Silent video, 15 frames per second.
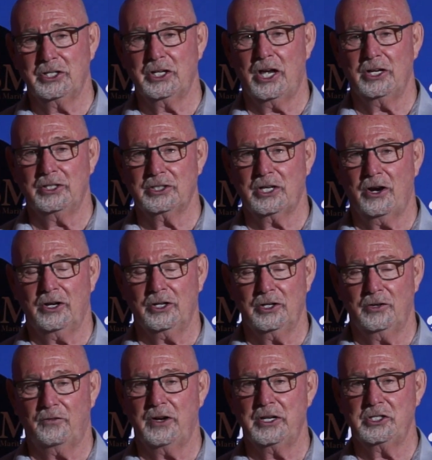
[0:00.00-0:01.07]
our
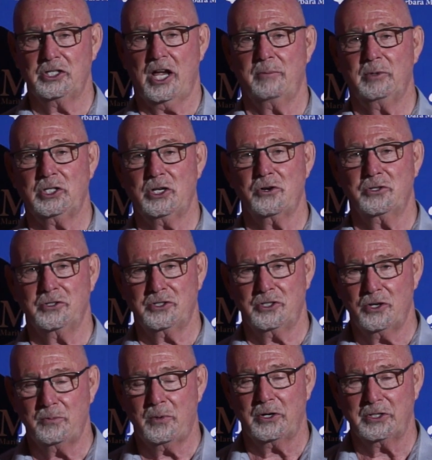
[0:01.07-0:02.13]
good friend Jean-Michel
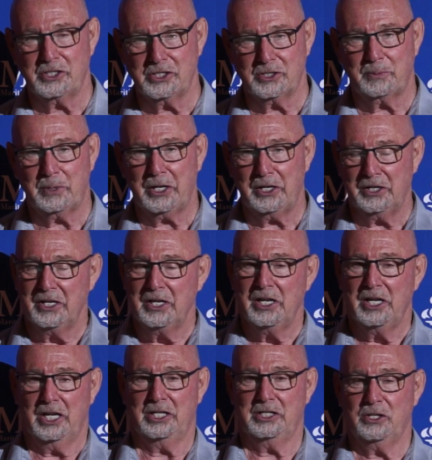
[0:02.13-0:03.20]
Cousteau participated
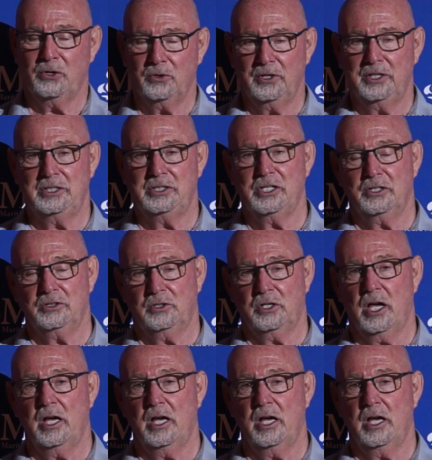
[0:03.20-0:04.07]
and told these young